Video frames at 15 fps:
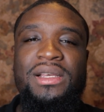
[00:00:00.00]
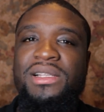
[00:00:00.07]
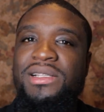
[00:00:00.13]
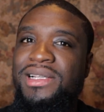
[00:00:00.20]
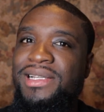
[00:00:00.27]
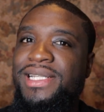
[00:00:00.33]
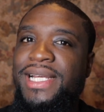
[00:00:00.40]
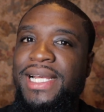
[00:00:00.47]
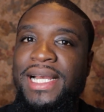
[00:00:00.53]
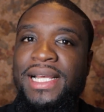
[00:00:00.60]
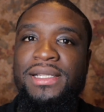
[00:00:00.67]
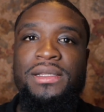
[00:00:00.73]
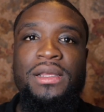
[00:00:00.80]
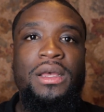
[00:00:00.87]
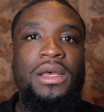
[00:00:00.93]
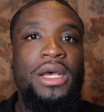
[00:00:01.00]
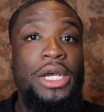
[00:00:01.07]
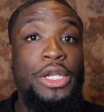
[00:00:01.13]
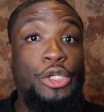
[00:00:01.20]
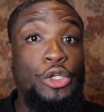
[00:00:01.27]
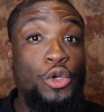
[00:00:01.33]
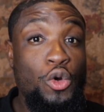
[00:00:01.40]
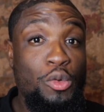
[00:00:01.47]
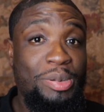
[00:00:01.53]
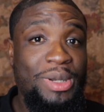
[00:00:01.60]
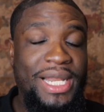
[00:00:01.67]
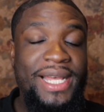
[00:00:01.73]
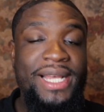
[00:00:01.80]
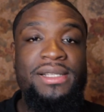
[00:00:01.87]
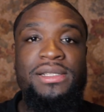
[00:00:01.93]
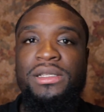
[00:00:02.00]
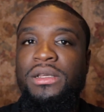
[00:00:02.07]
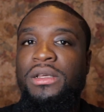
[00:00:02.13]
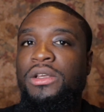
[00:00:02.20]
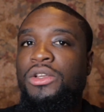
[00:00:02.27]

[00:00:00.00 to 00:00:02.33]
such as a duplex,